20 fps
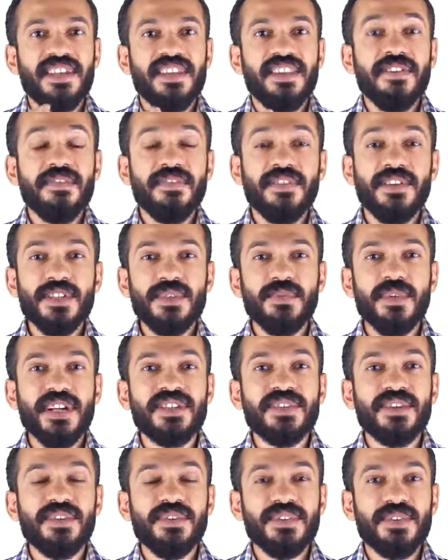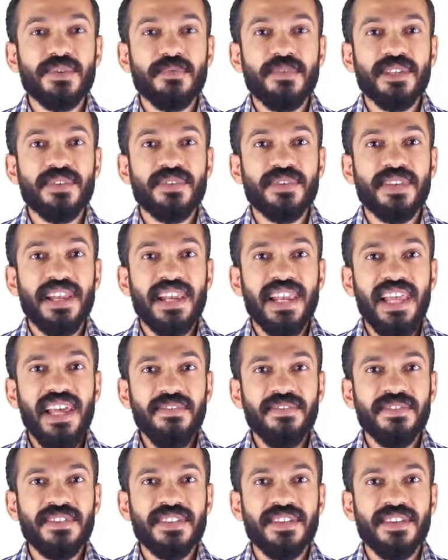The first one is going to be to the
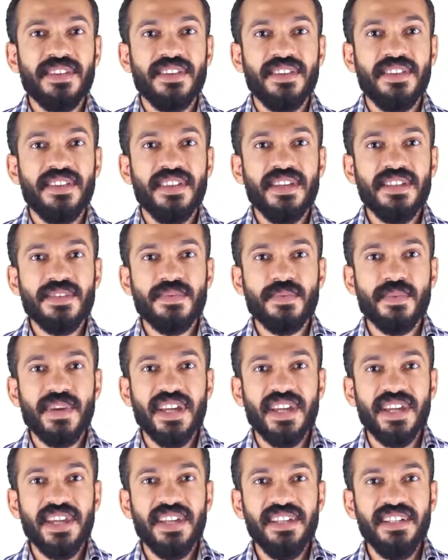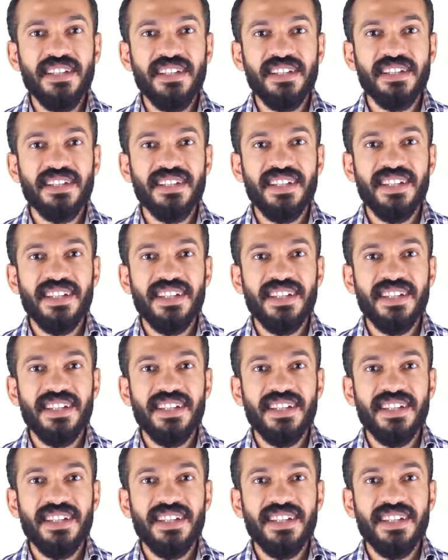left, this way,